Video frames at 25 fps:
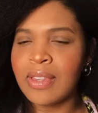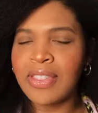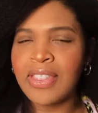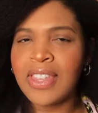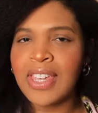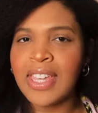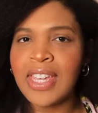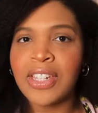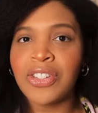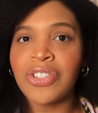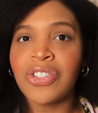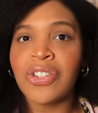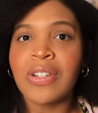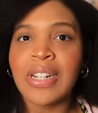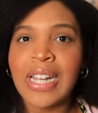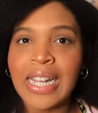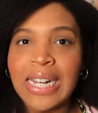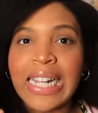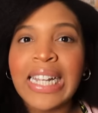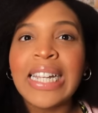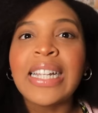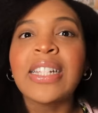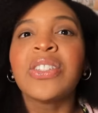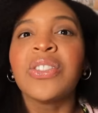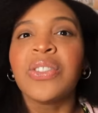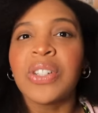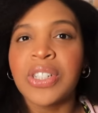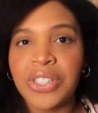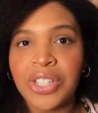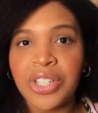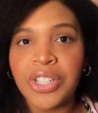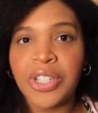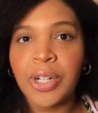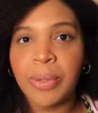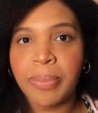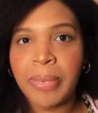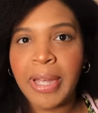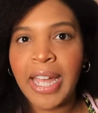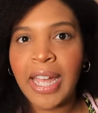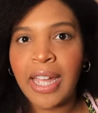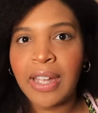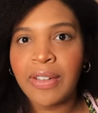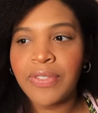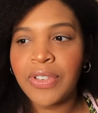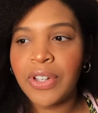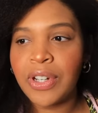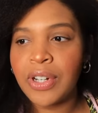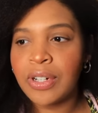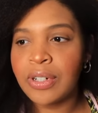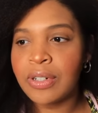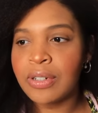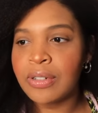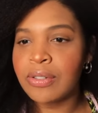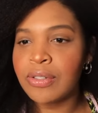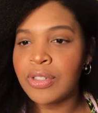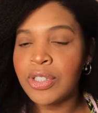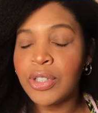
The thing is, you're not ignorant to your behavior.